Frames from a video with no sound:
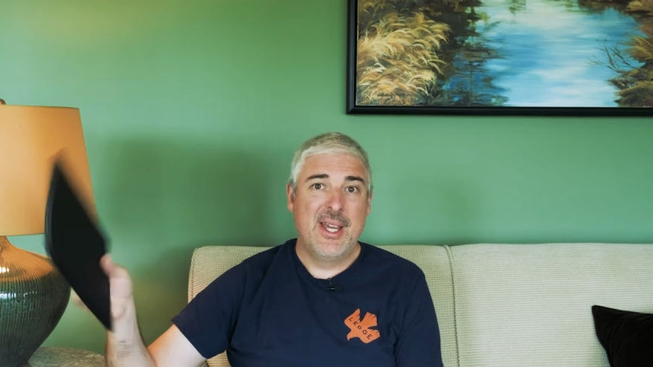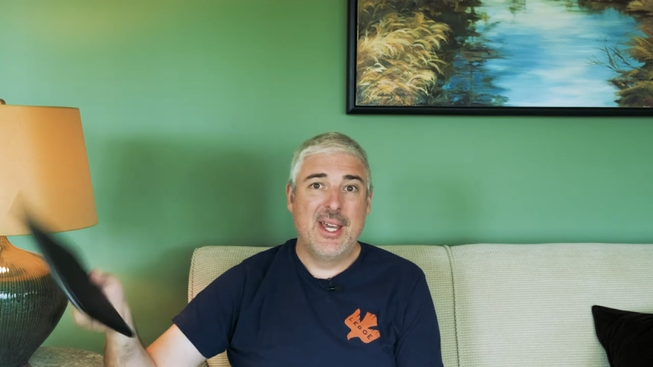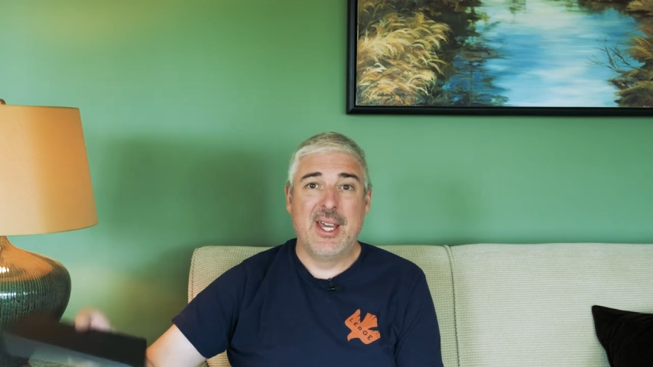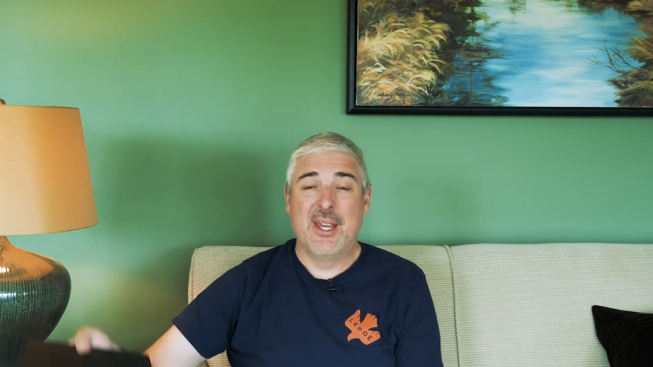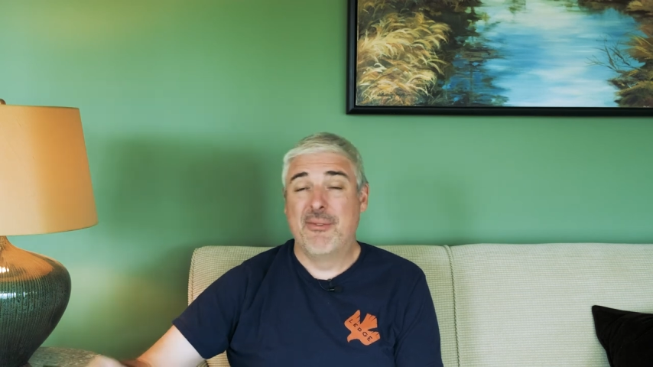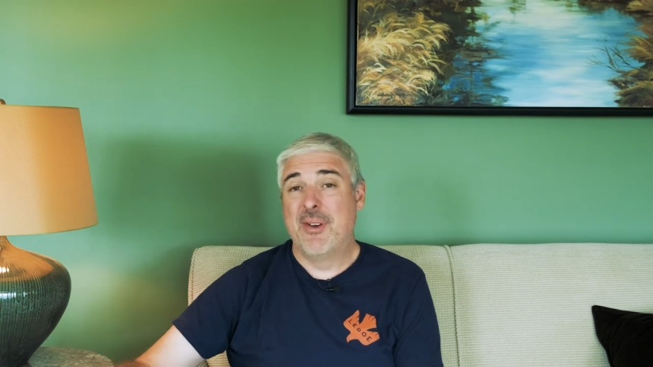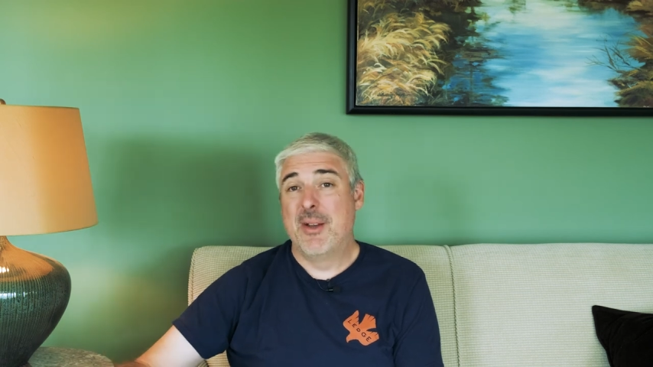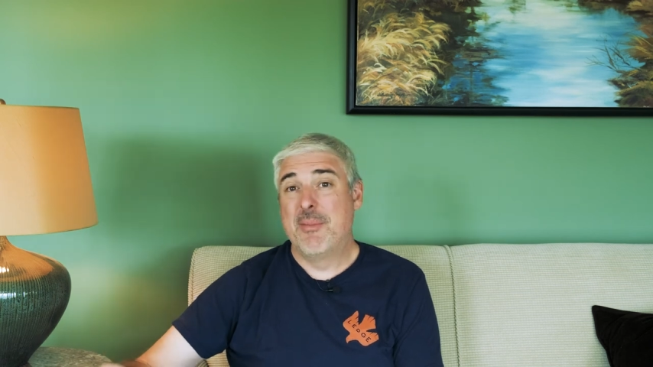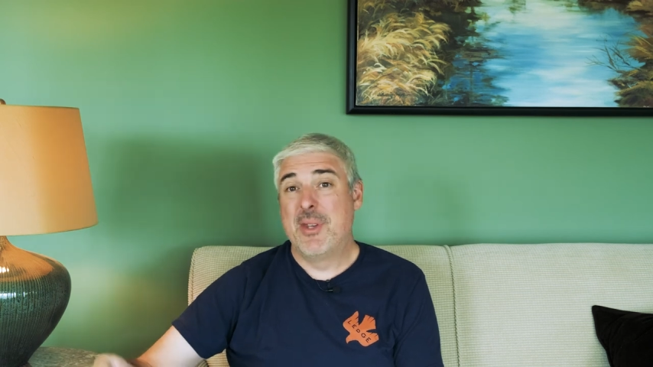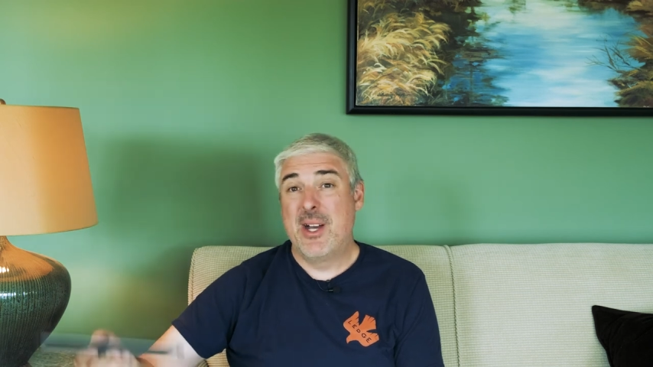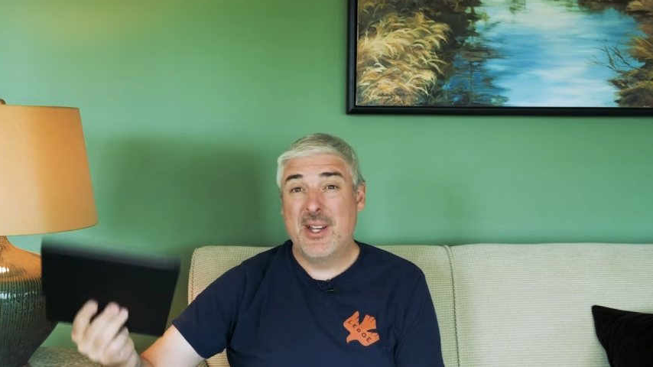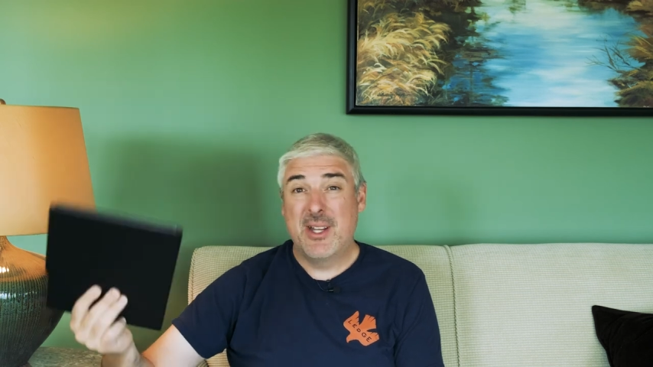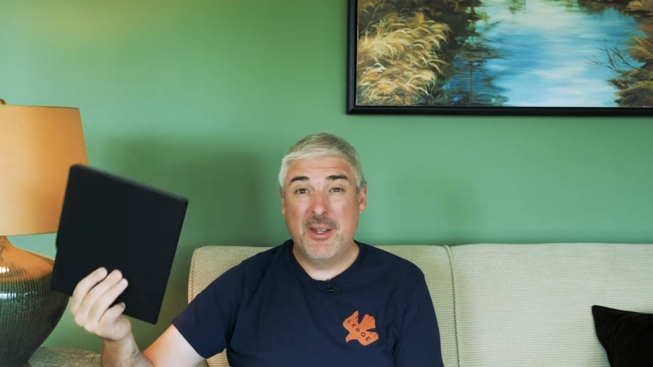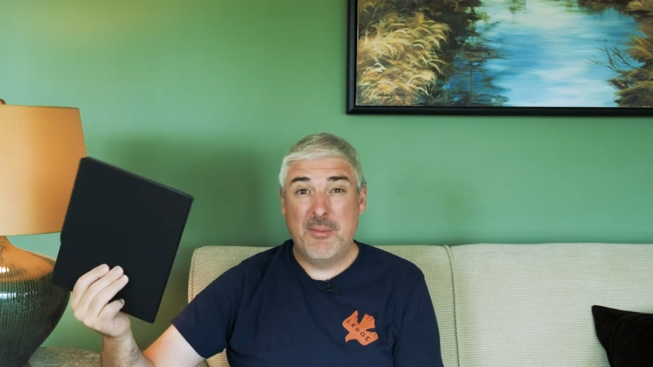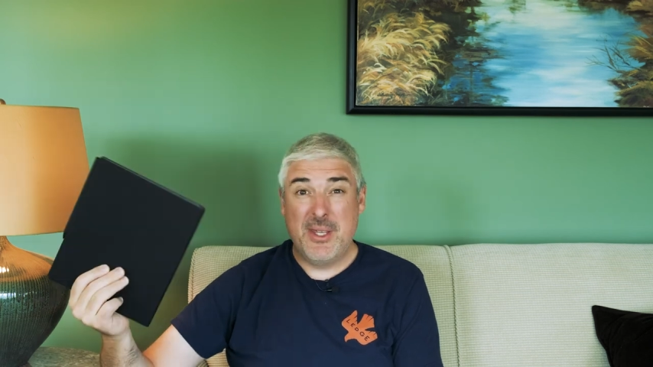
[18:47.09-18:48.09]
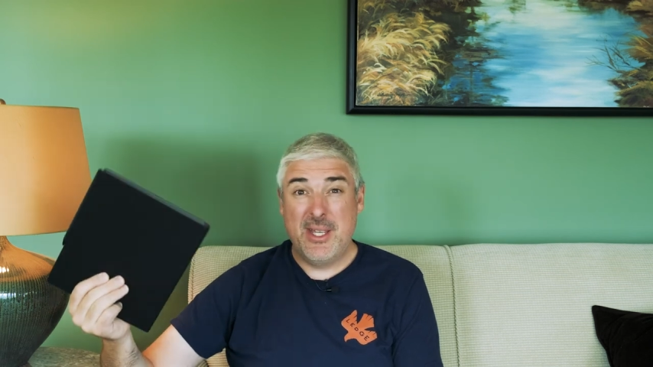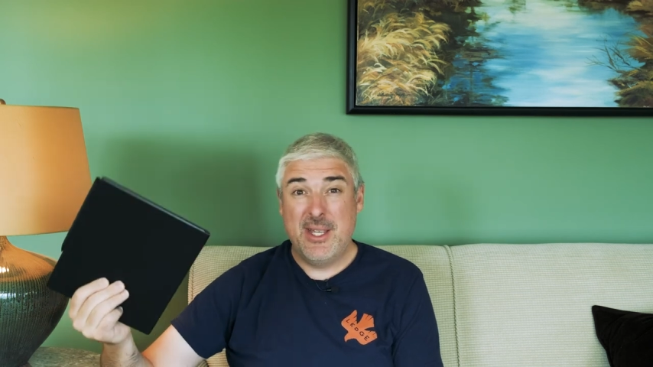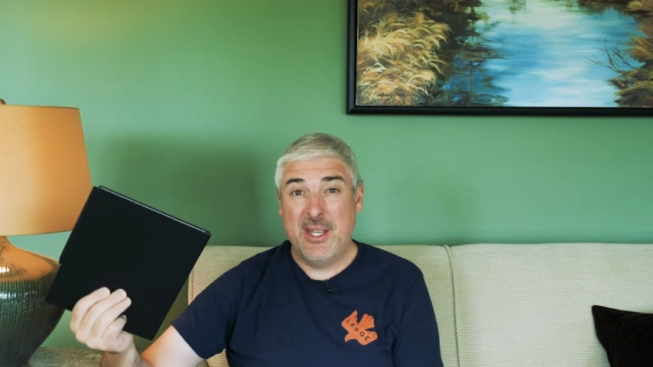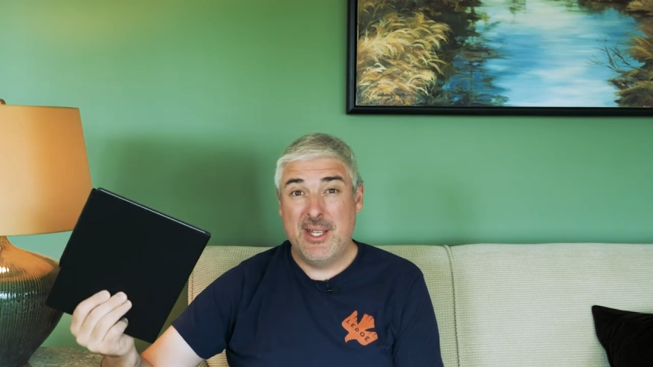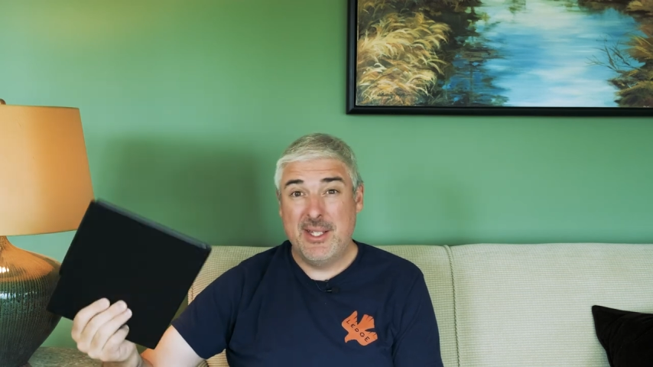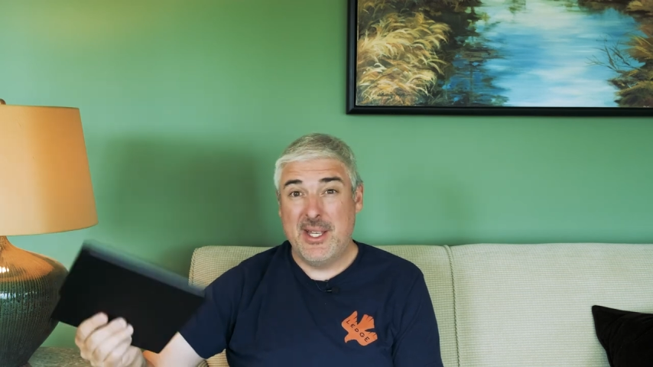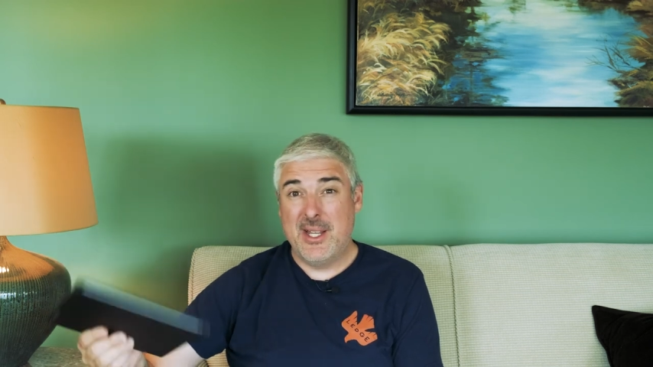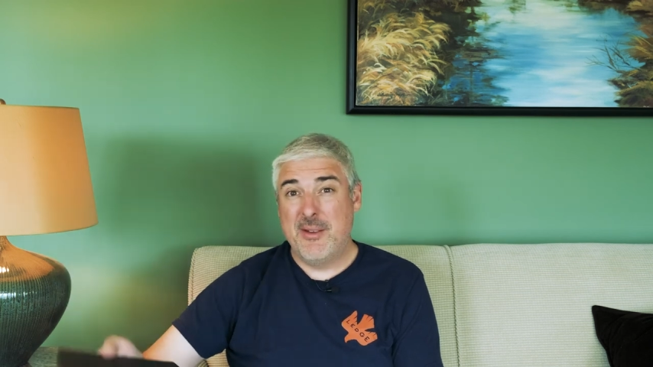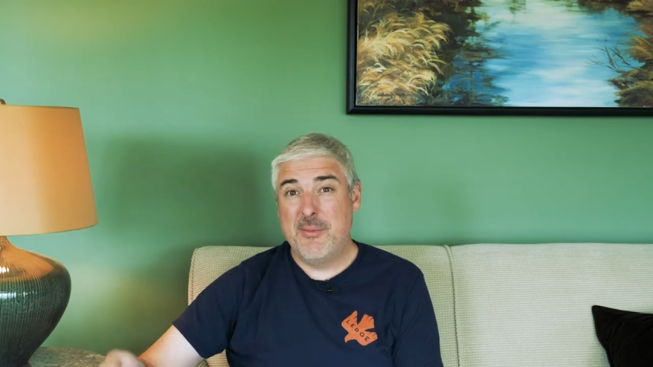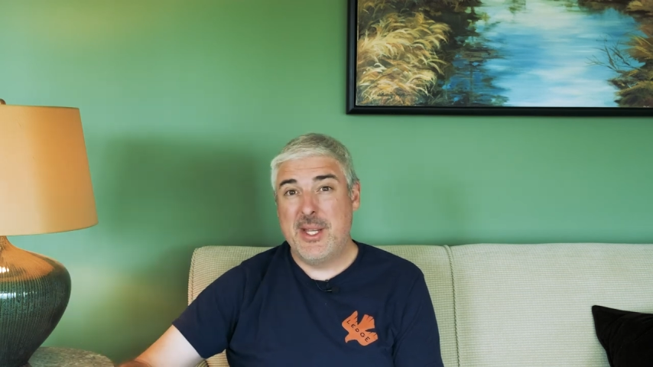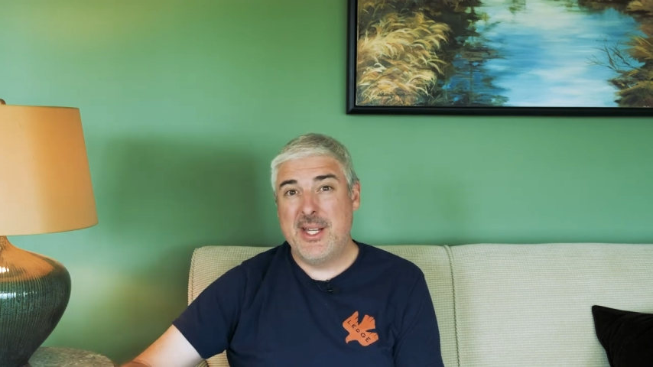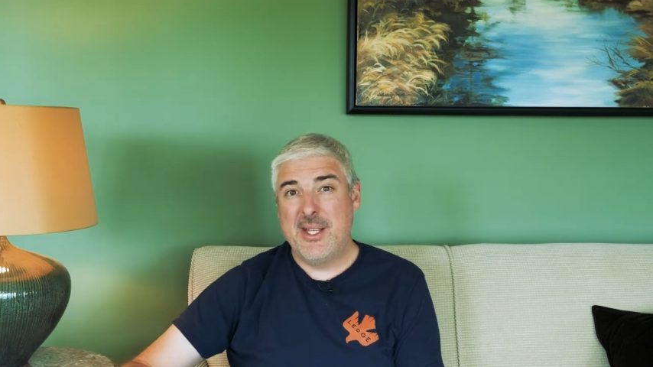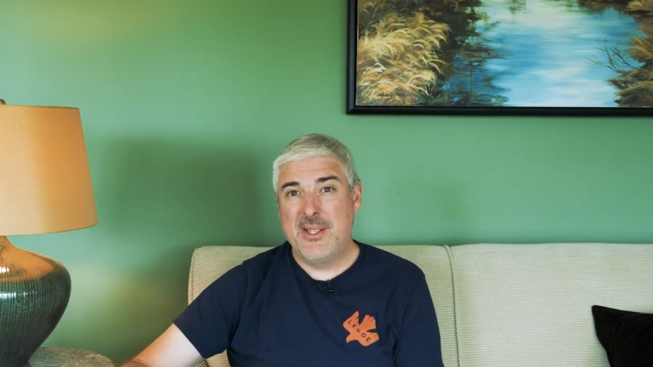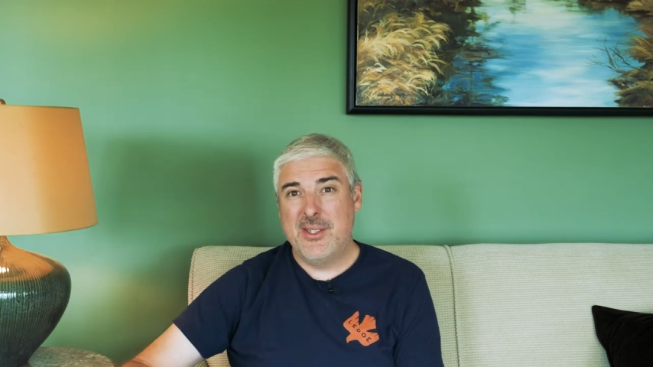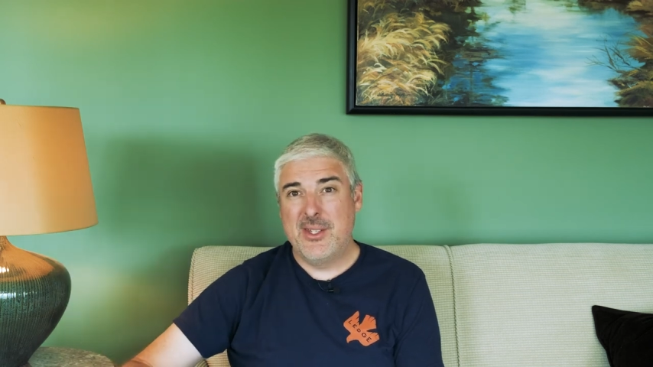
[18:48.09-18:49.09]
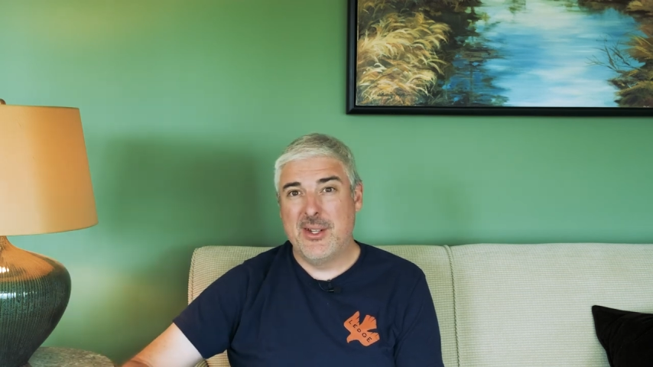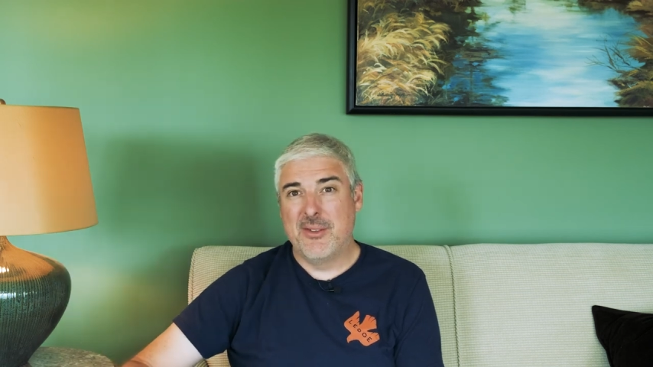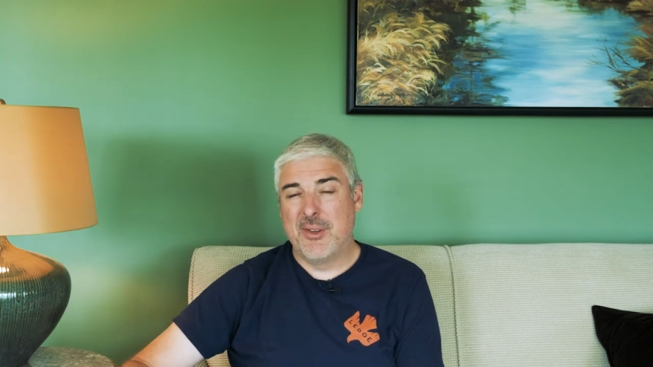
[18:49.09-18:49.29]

If I'm not going to be in a lot of meetings, you know,